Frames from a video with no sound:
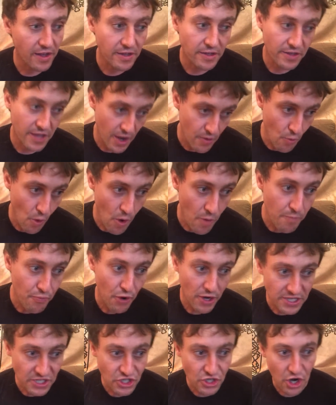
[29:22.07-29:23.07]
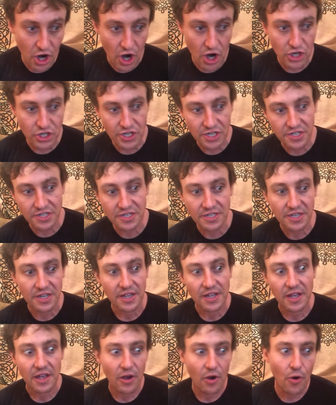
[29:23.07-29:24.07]
they won't press charges,
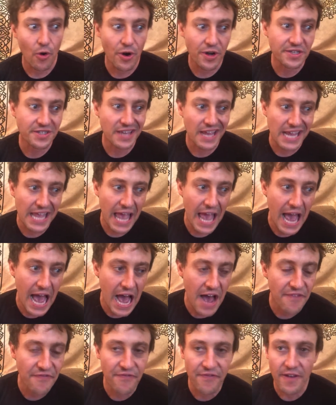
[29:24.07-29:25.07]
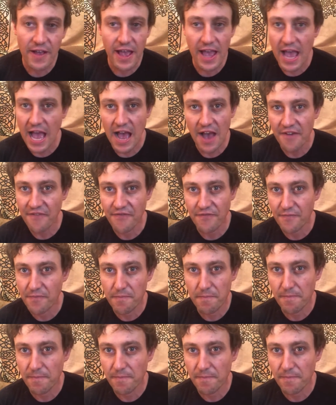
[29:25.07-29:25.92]
or it's like half half